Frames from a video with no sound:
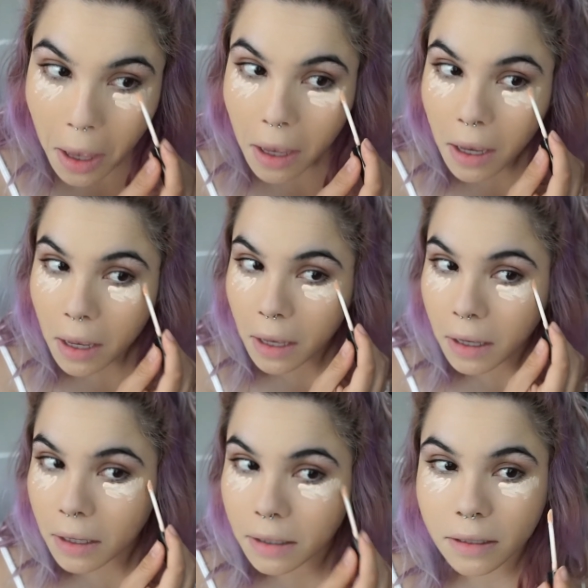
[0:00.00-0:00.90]

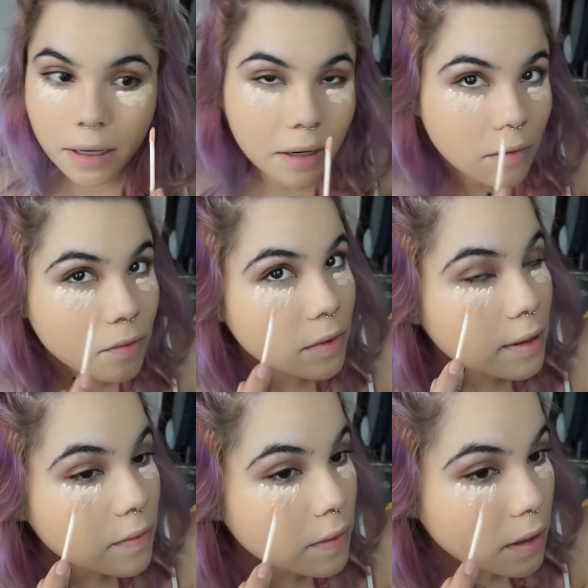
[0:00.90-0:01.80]
And I don't
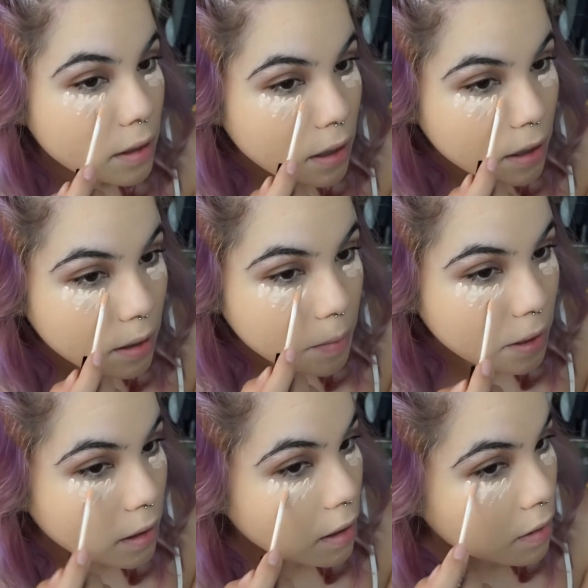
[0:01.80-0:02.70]
really feel a lot coming
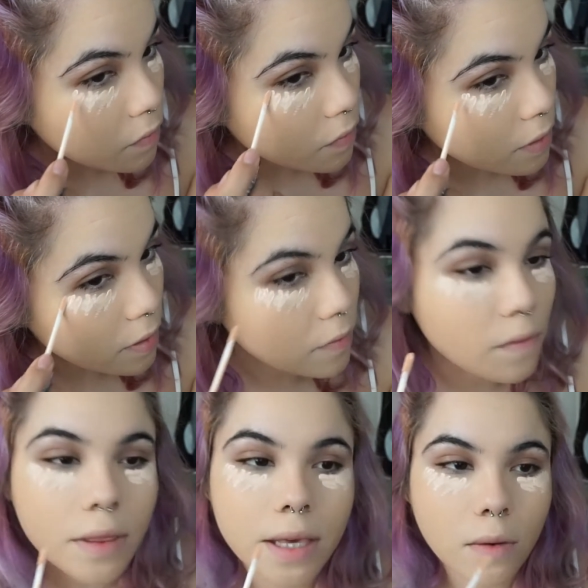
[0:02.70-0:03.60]
off of
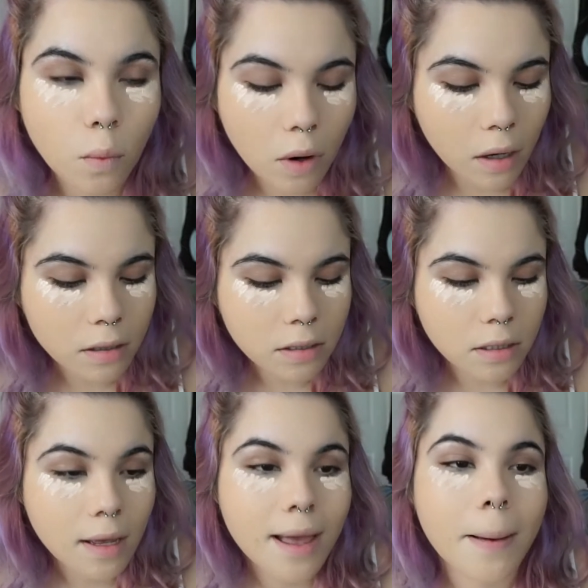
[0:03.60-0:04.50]
the wand,
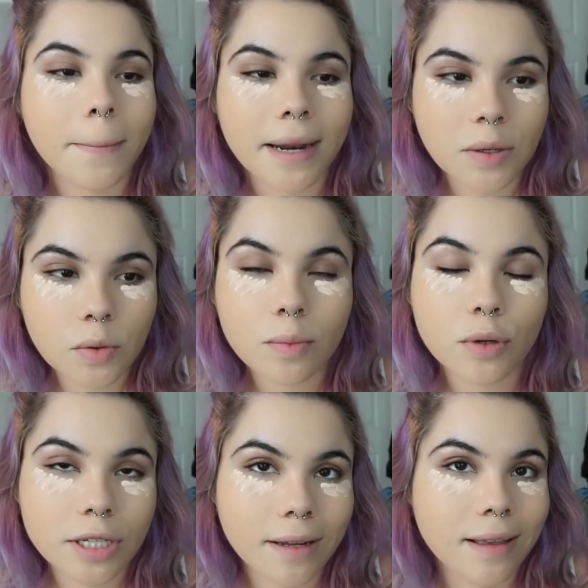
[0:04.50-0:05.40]
but I do
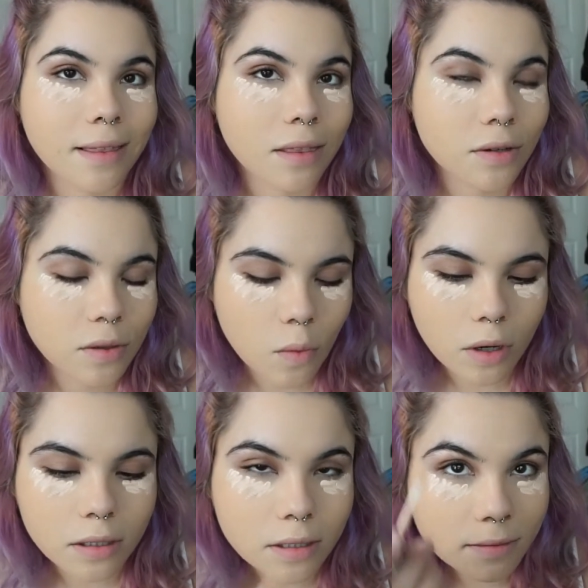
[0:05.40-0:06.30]
appreciate that there's a
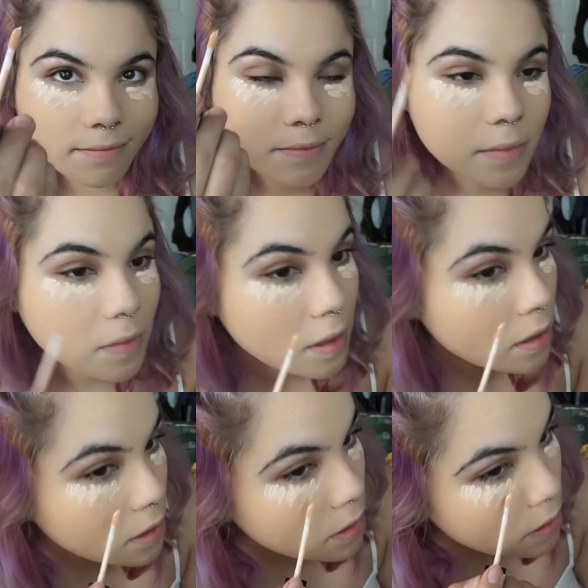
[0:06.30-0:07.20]
wand.
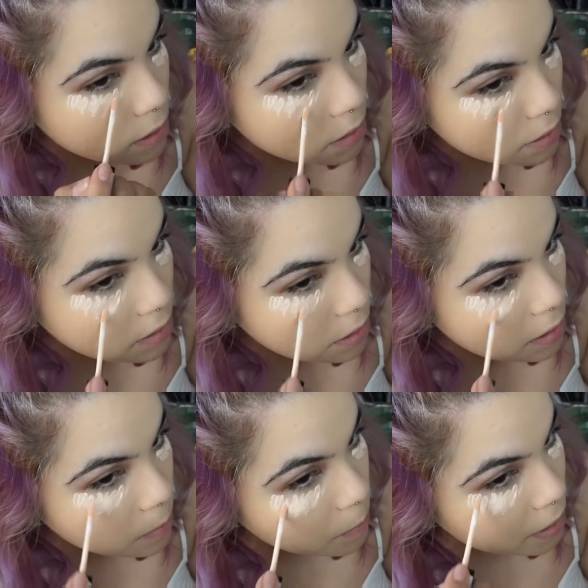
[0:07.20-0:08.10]
These are
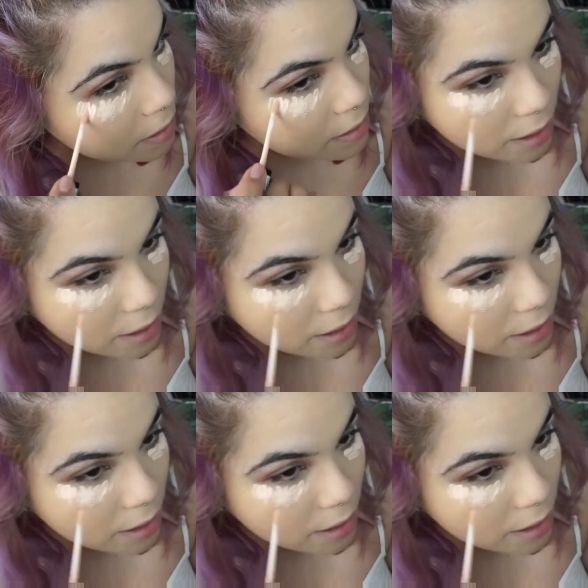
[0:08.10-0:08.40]
the best